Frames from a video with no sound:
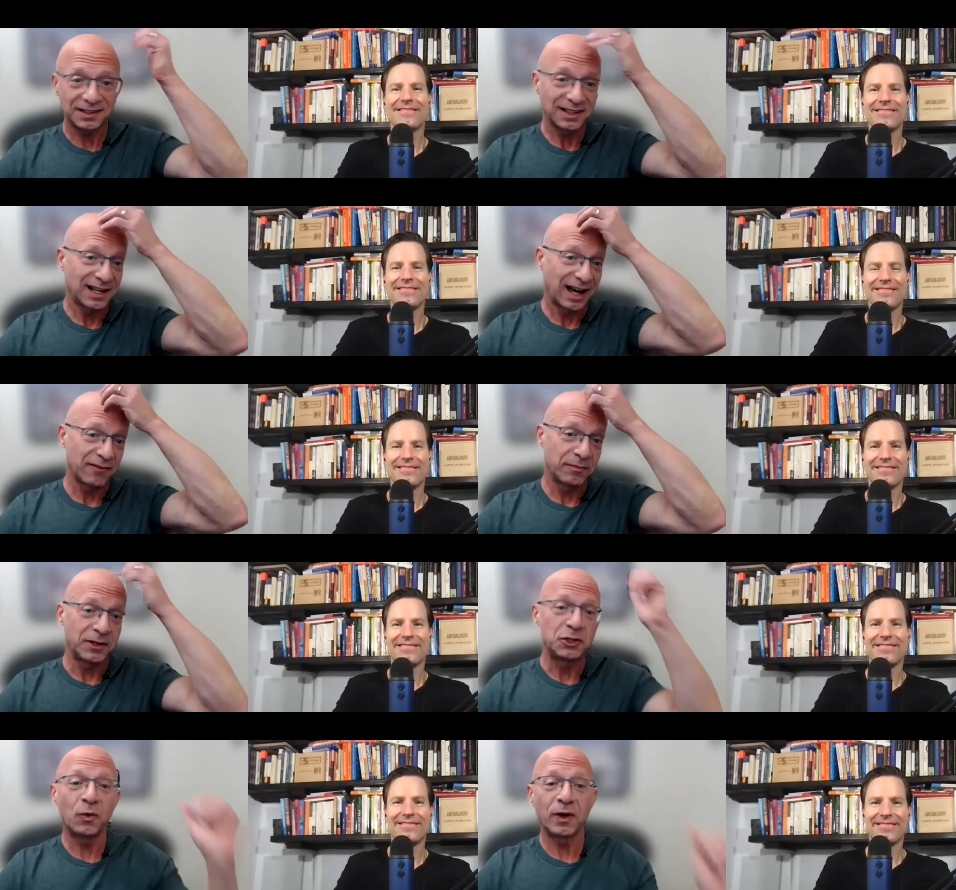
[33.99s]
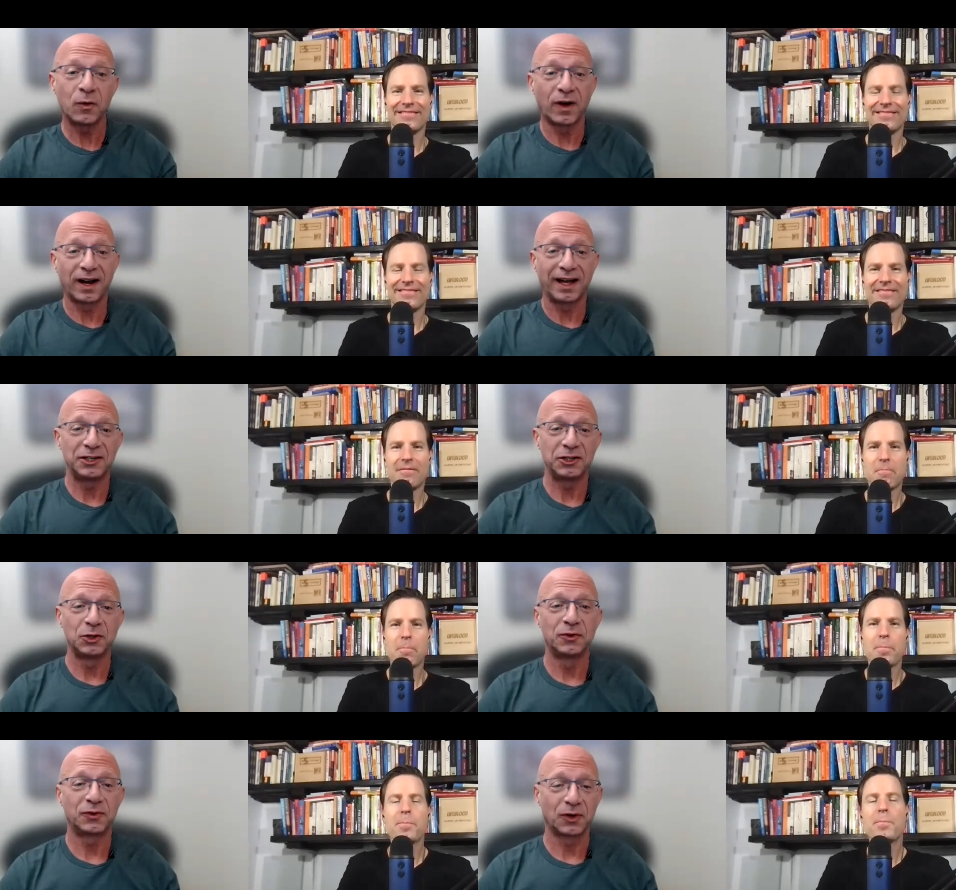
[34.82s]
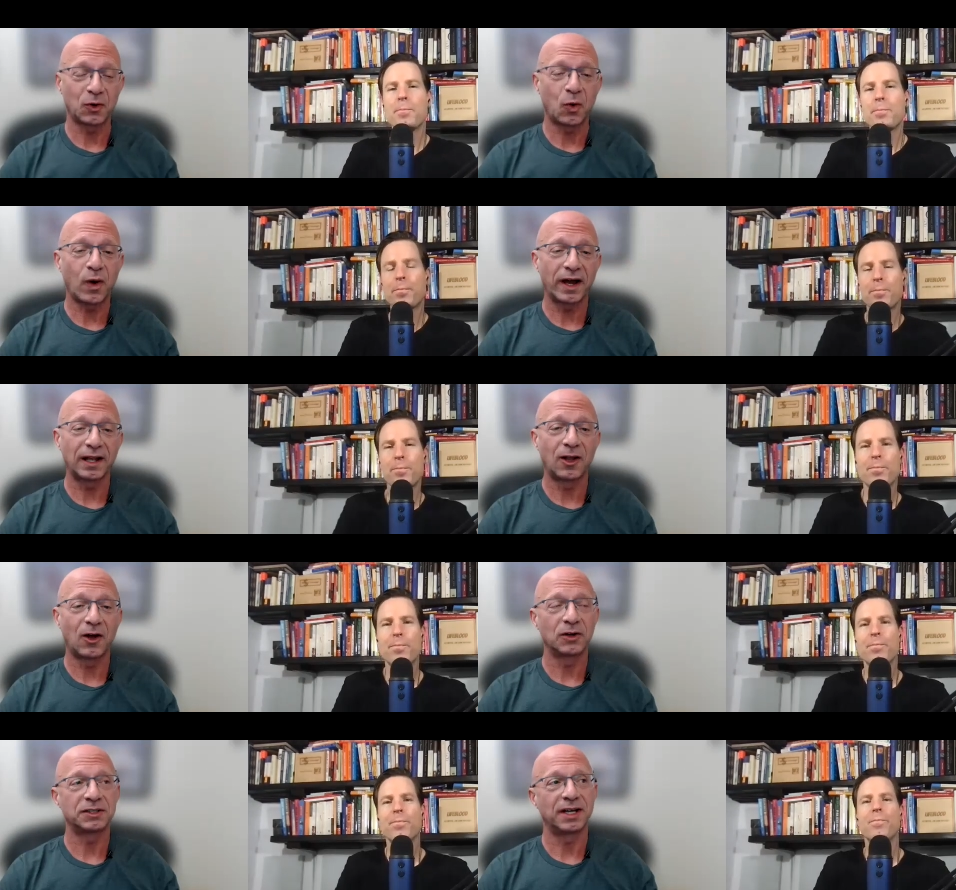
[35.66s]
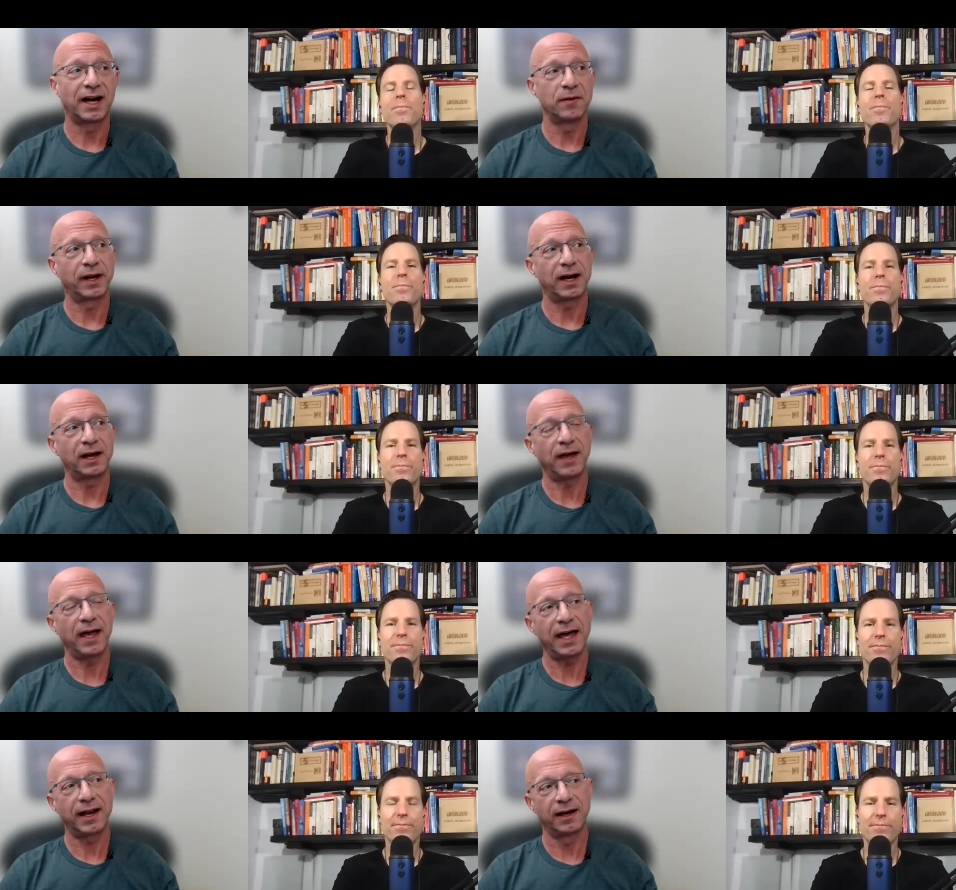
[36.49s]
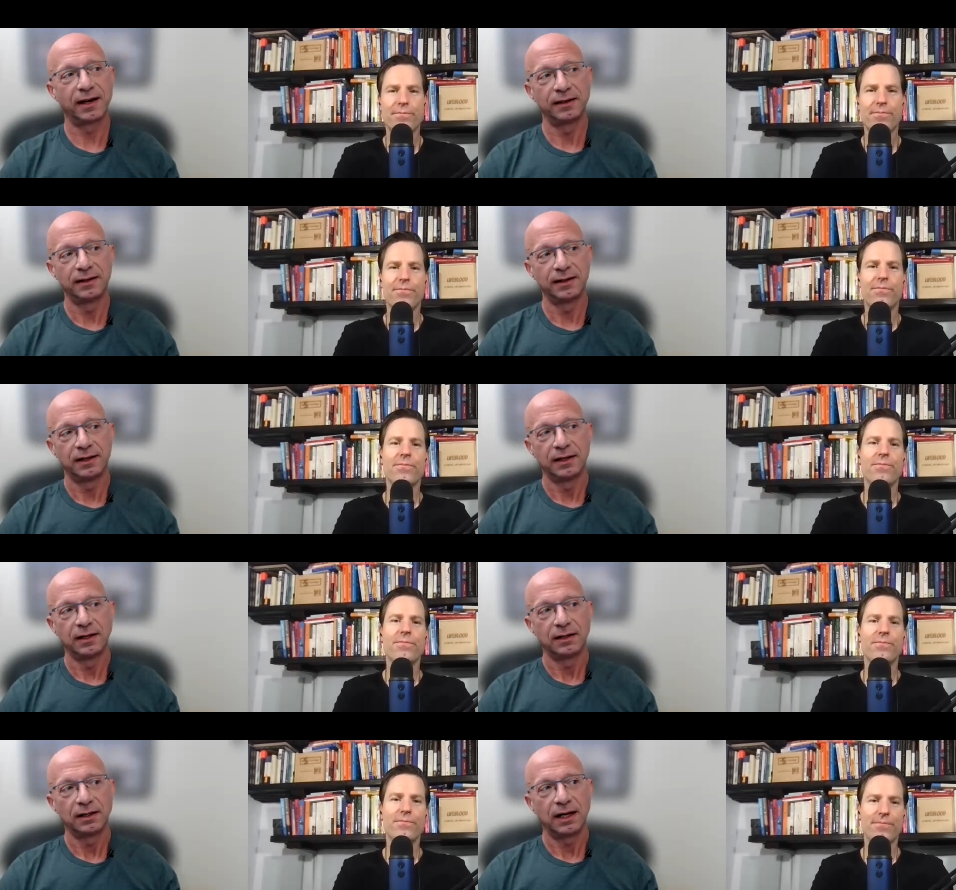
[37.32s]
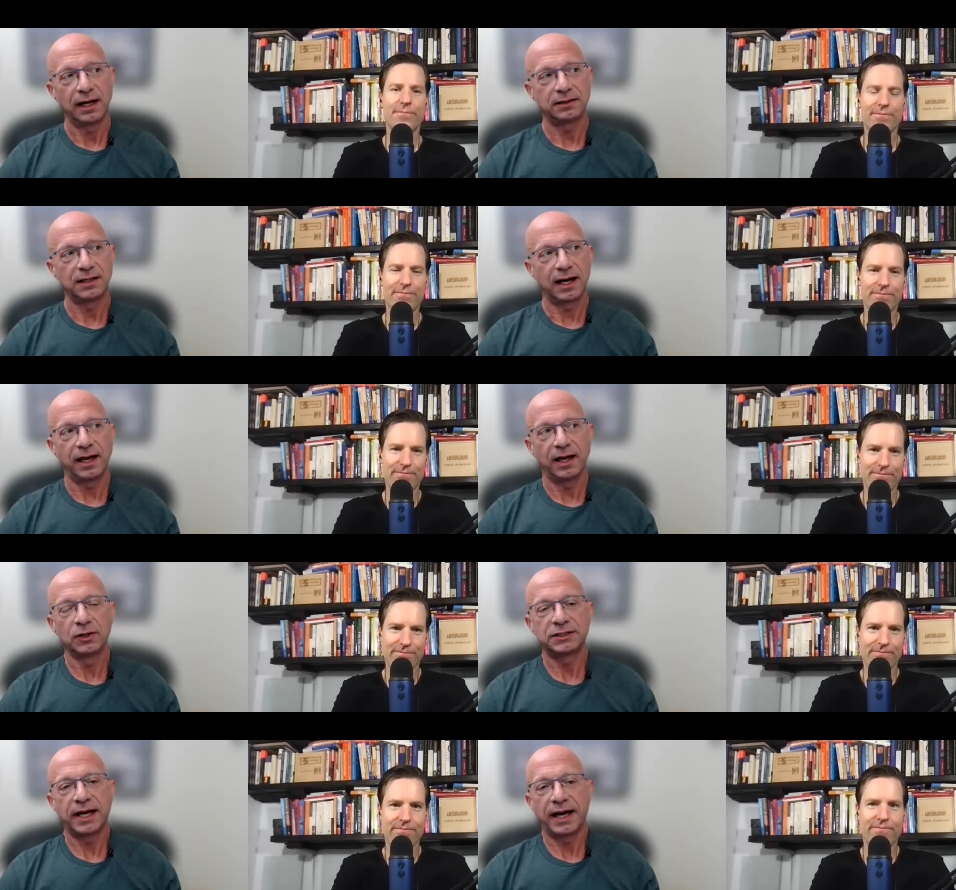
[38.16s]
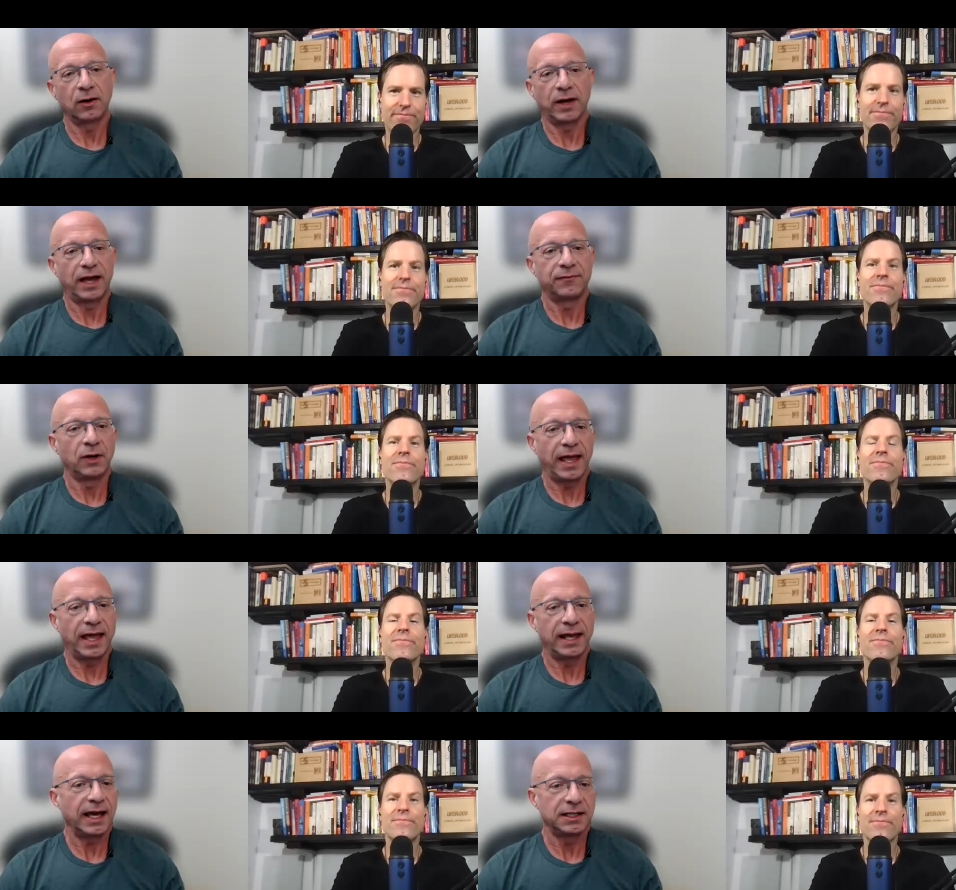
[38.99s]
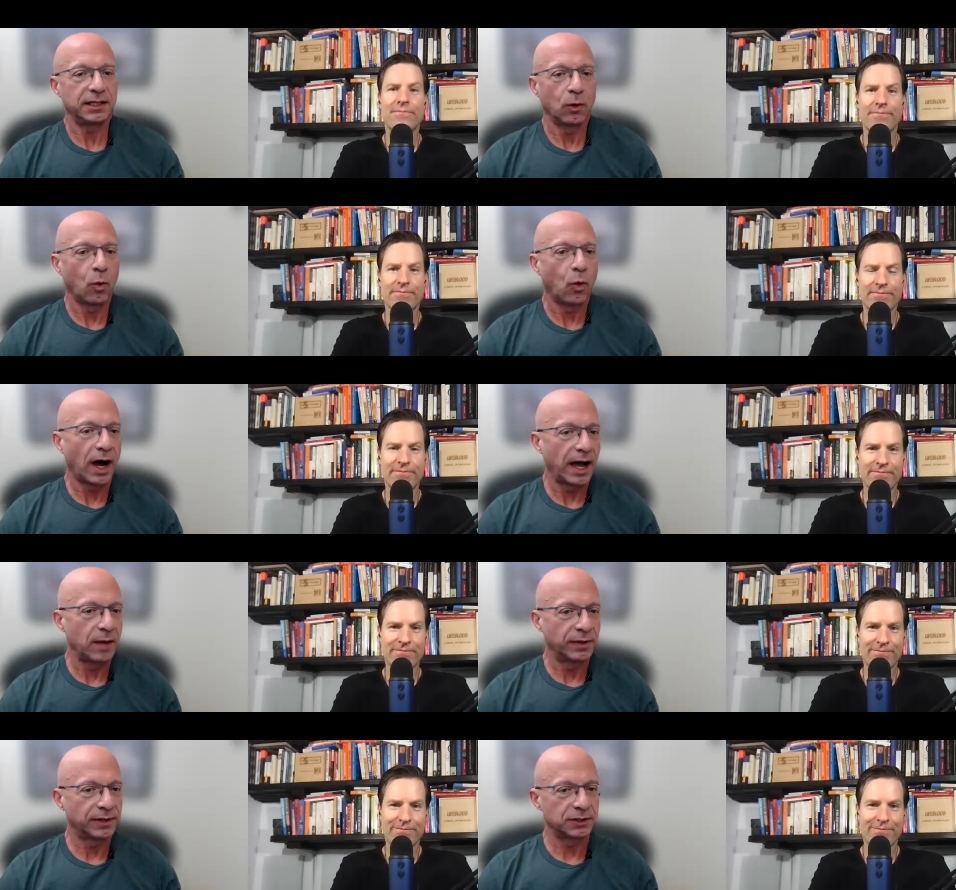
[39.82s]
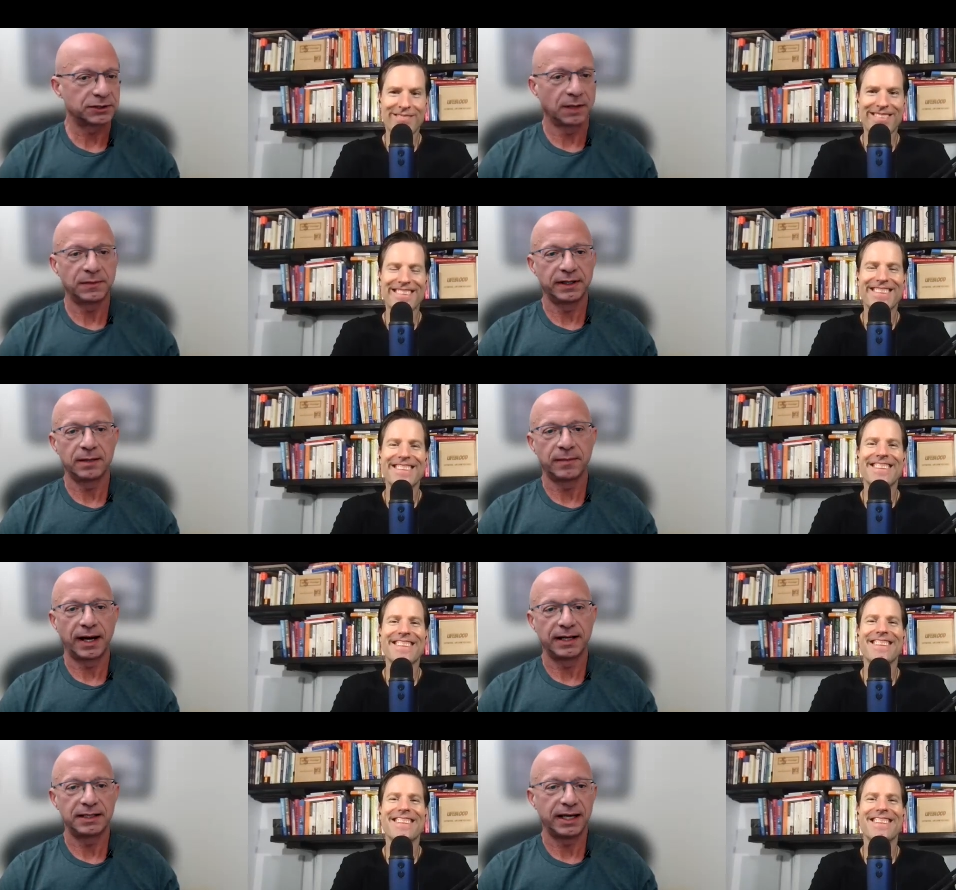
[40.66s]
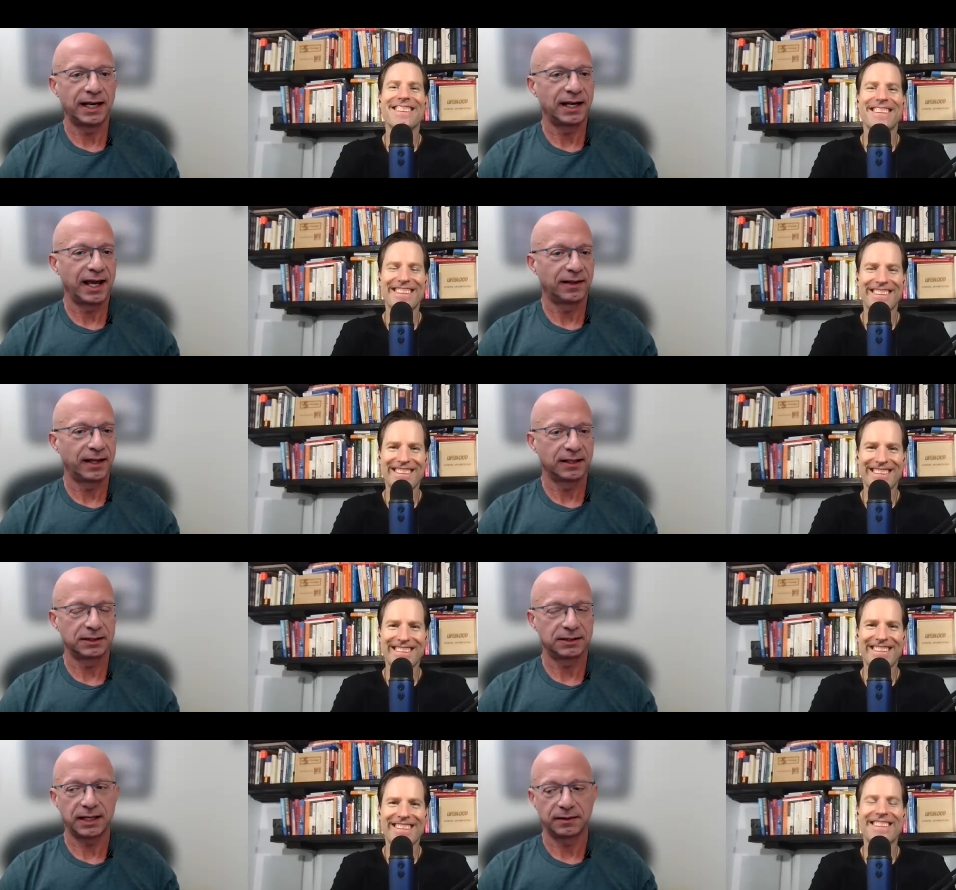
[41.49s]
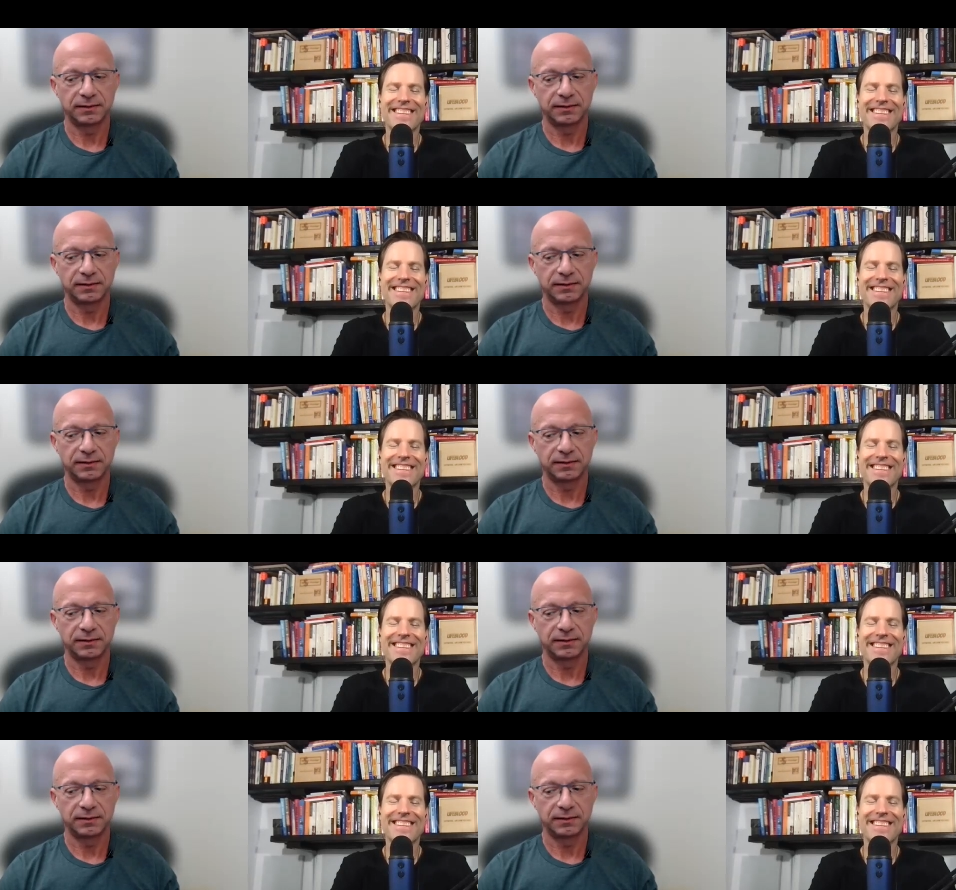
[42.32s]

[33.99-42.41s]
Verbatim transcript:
Speaker 1: I've been doing what I do for quite a long time, but I've had a I always say I don't have any idea why, but there's something in my DNA that has